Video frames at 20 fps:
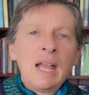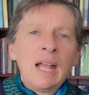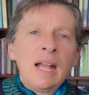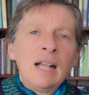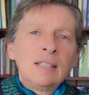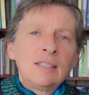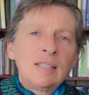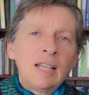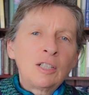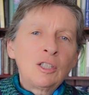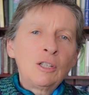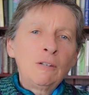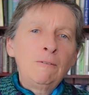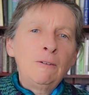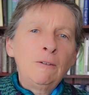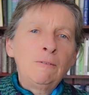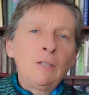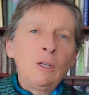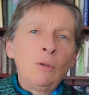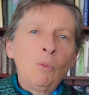Section
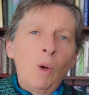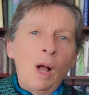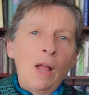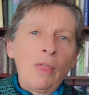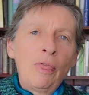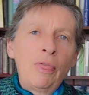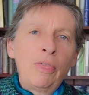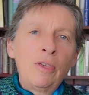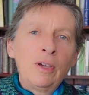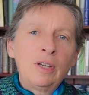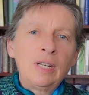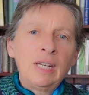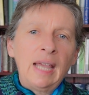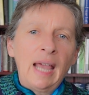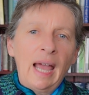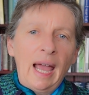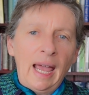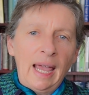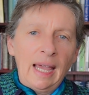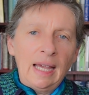
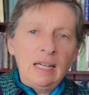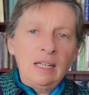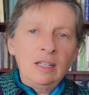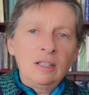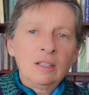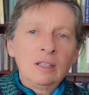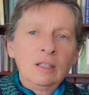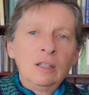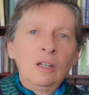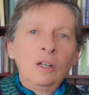51(38)